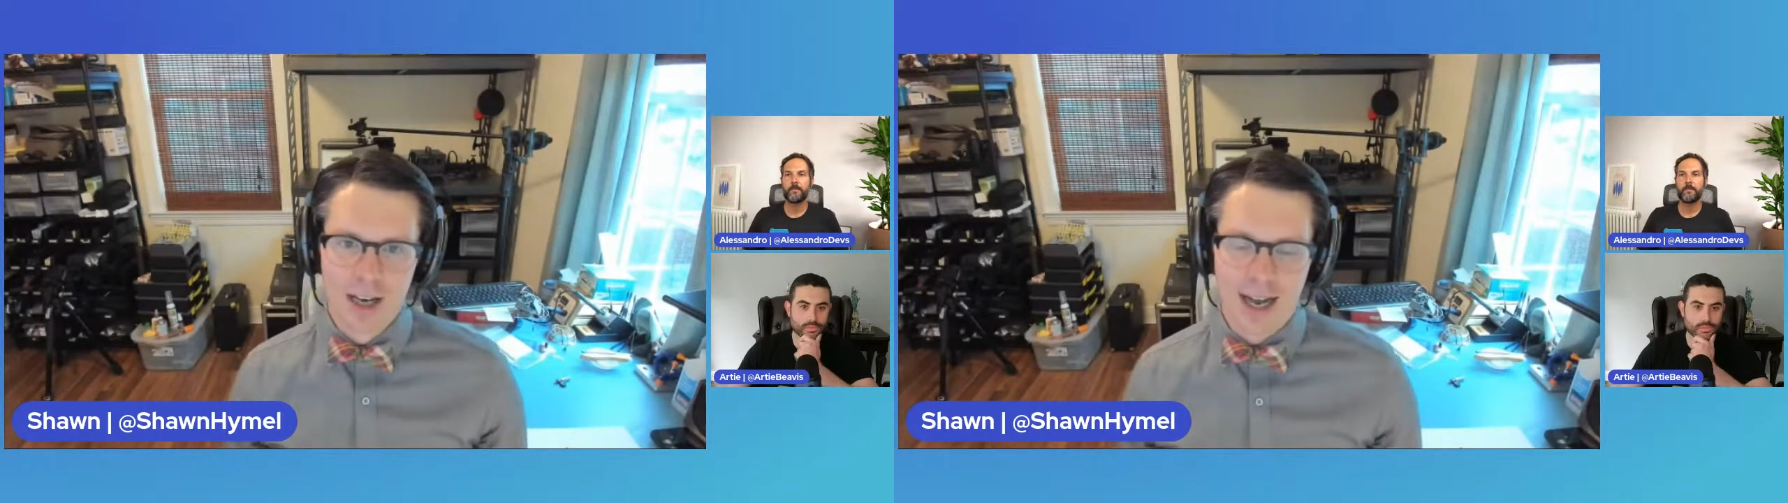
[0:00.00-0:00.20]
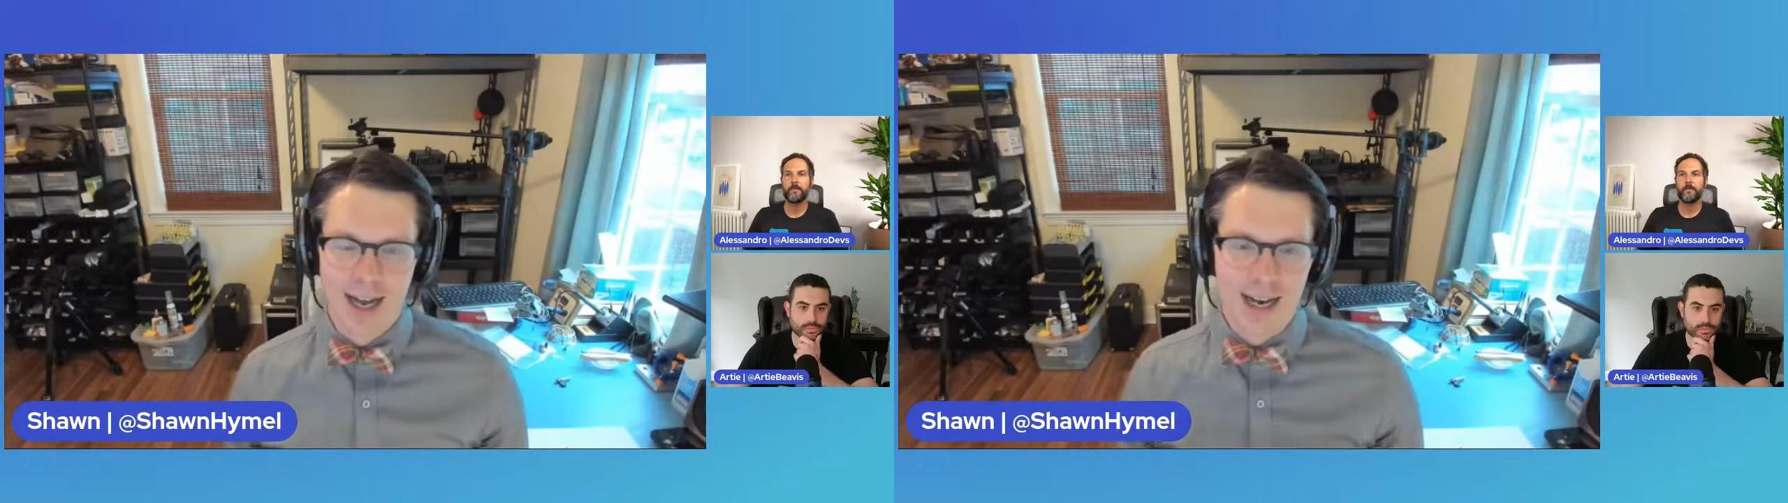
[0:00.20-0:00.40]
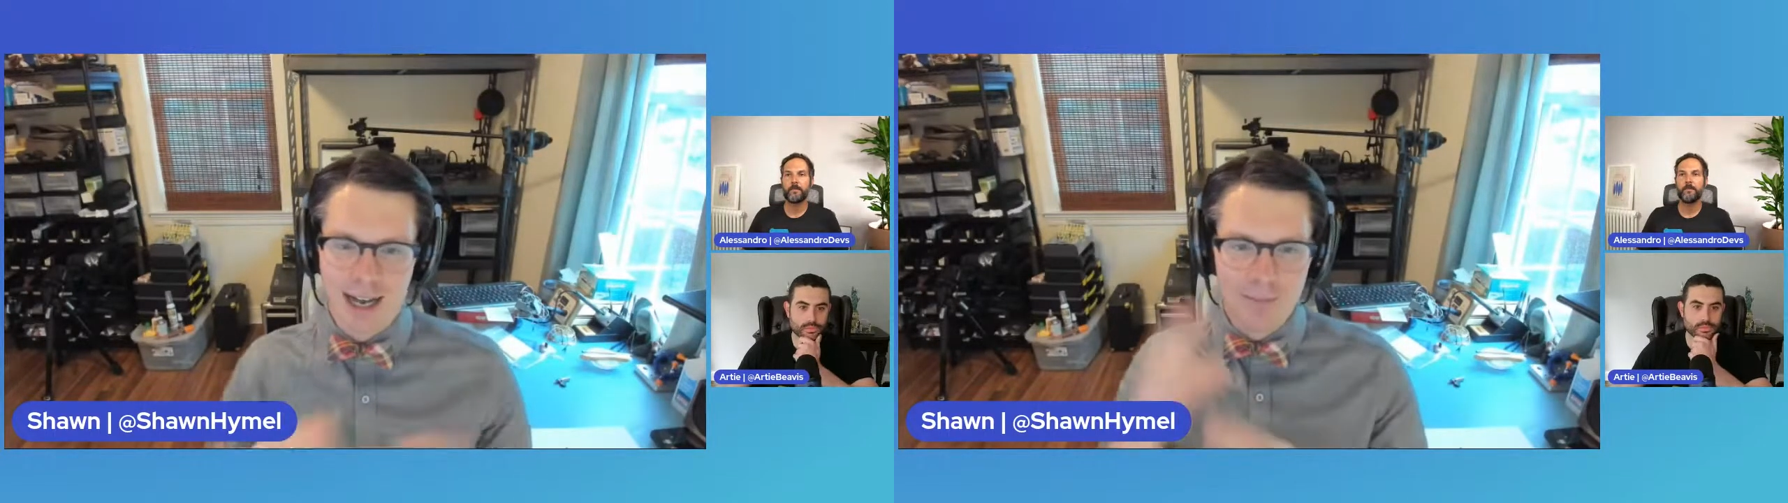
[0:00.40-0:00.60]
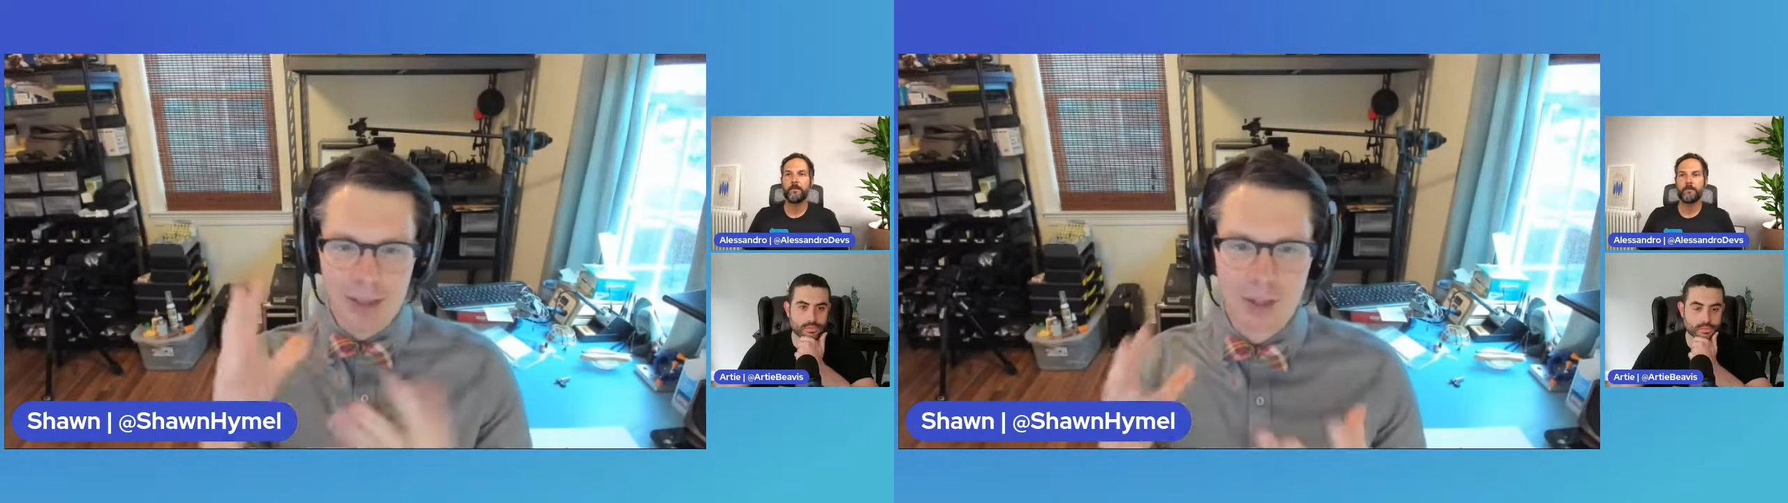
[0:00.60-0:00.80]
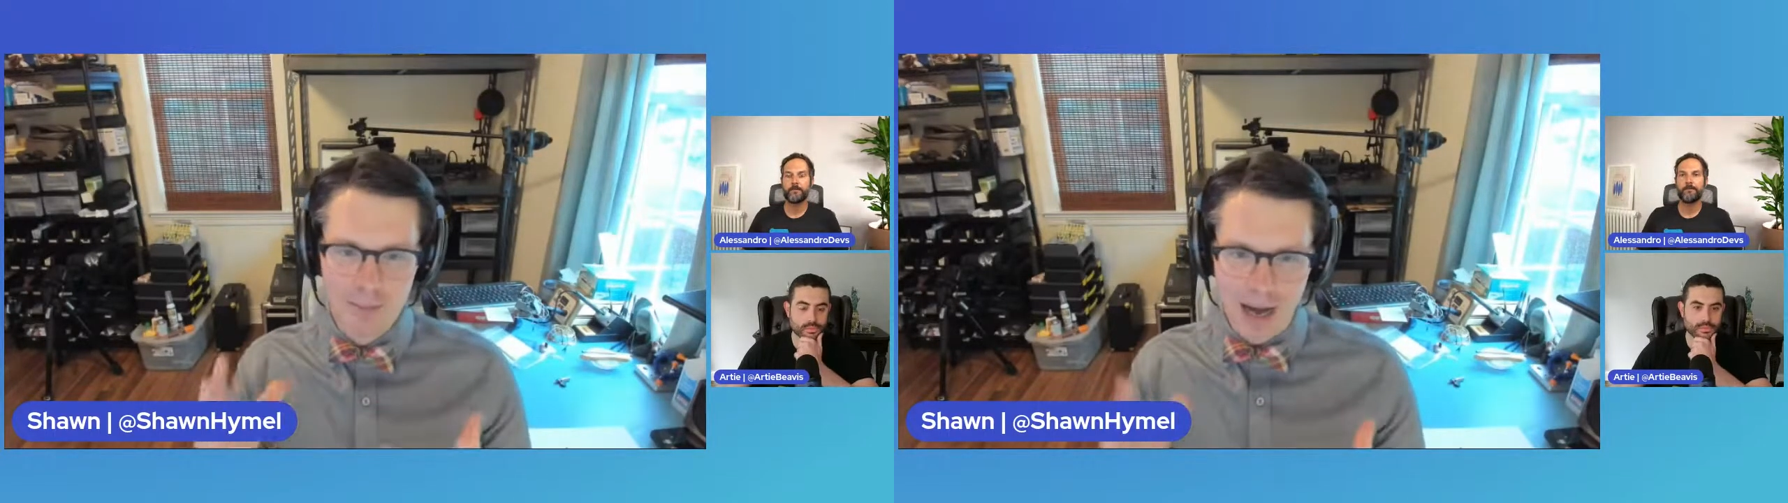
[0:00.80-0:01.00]
I, I
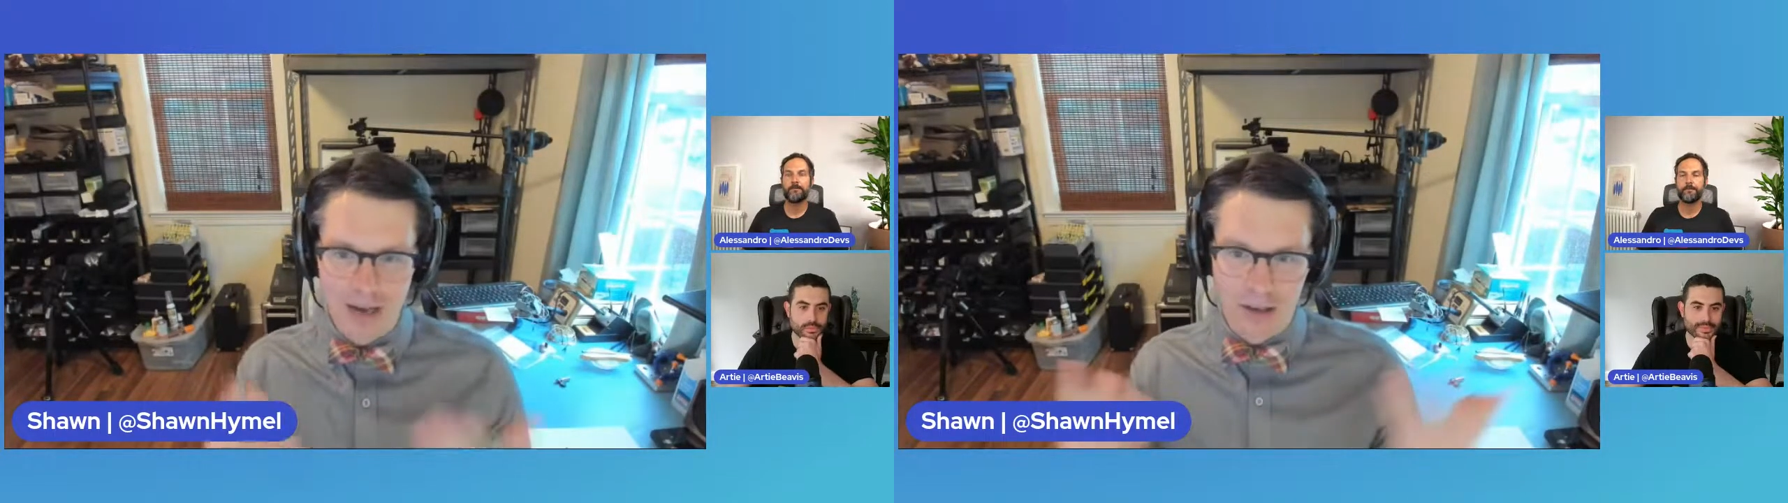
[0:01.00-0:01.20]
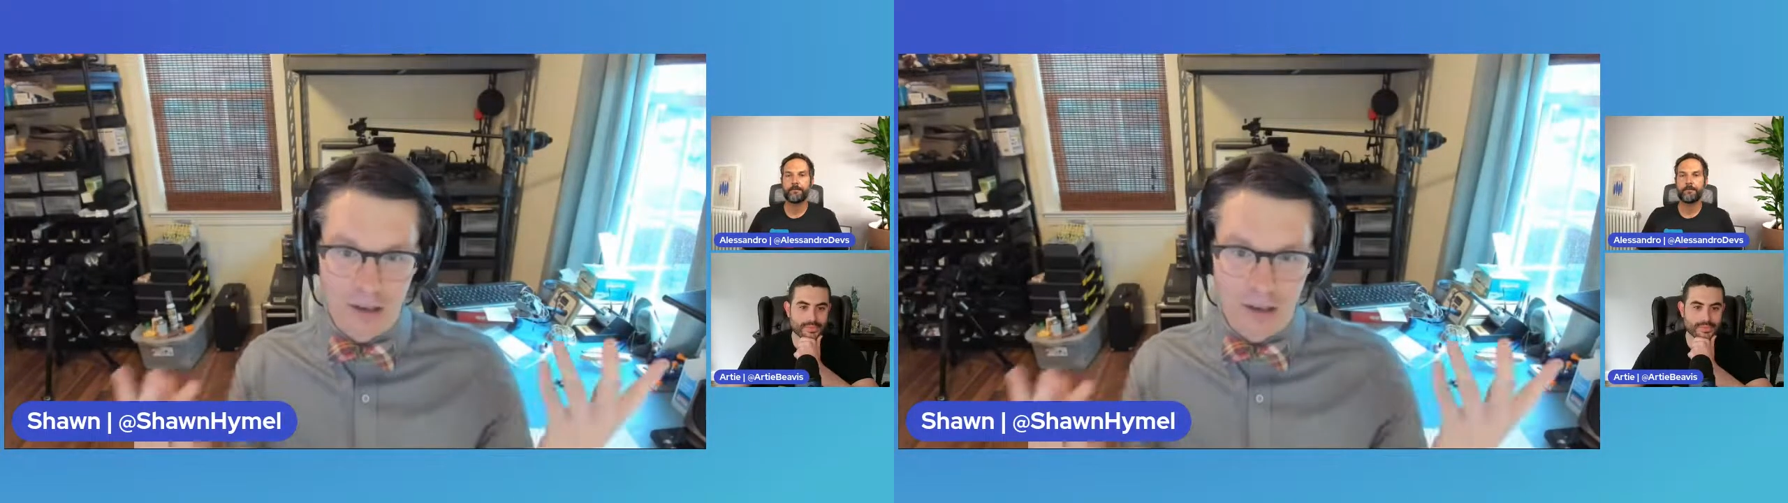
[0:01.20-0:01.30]
build a model,